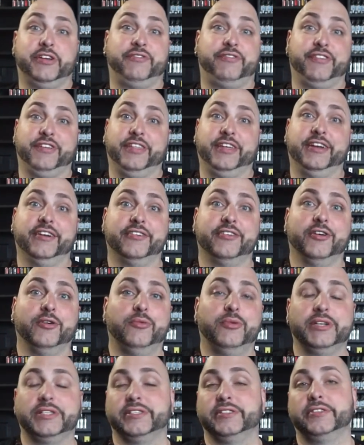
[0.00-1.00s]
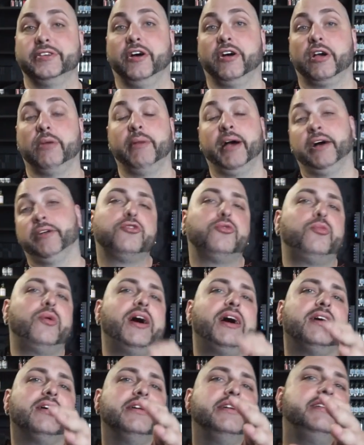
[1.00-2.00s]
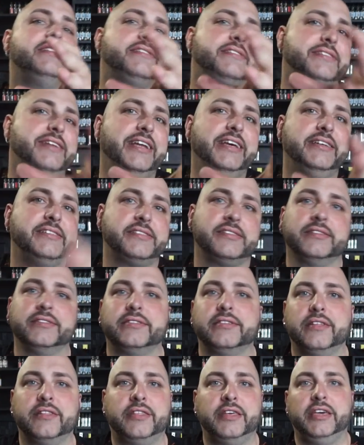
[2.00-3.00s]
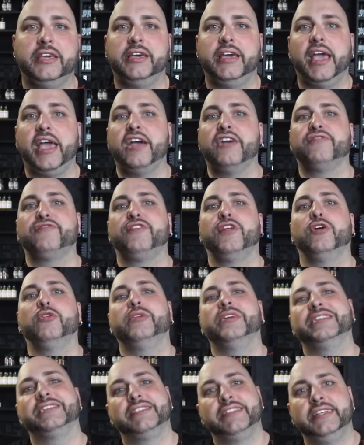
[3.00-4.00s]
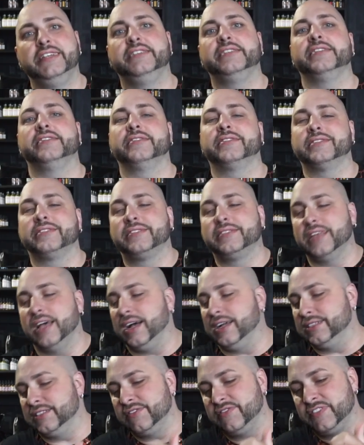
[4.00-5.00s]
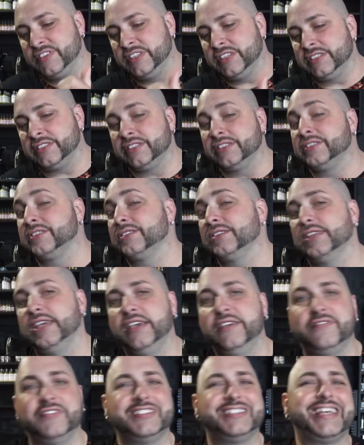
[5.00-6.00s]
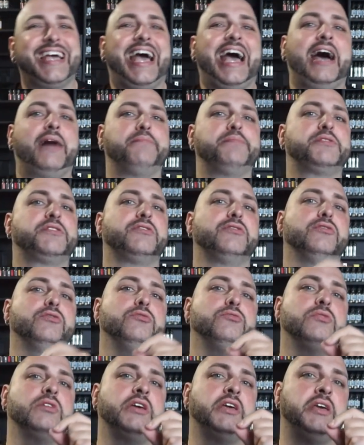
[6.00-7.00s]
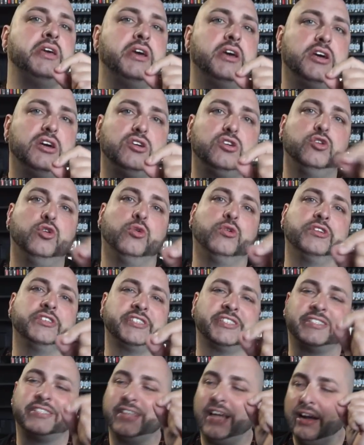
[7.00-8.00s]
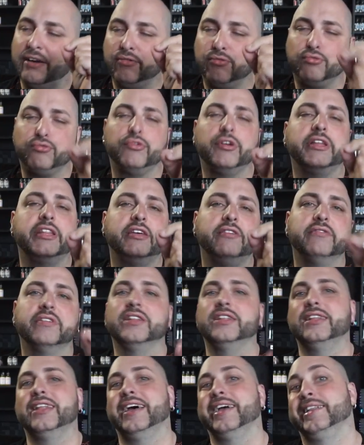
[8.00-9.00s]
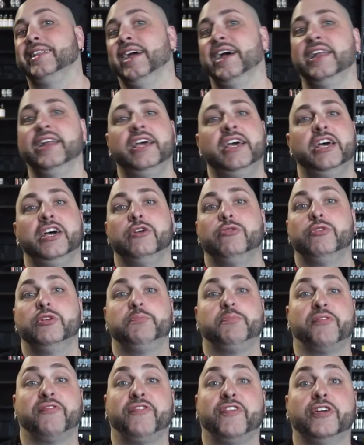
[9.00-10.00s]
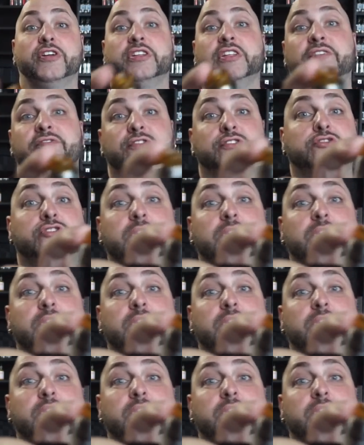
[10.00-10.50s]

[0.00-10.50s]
I really don't know what to talk about. The well is decent. The airflow is decent. The sides of it, the sleeve is absolutely gorgeous. I really, really like that. Would have preferred a different